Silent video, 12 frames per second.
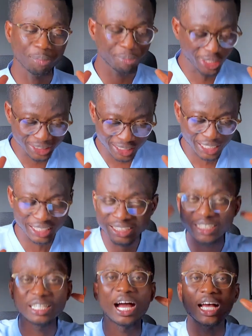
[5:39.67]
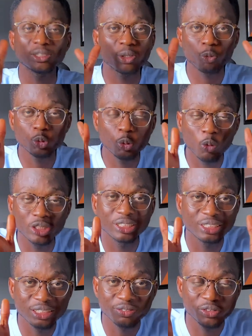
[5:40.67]
Basically, as you're
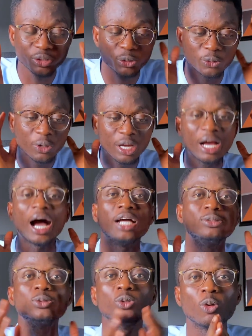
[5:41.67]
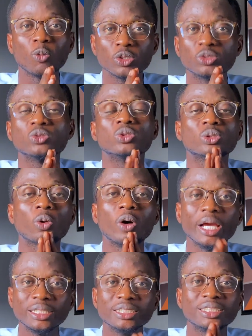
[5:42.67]
re-watching this video, I do not want you to
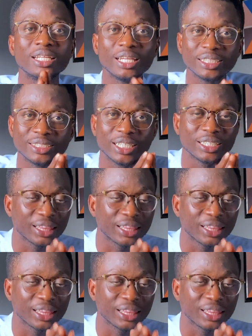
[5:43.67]
score anything less than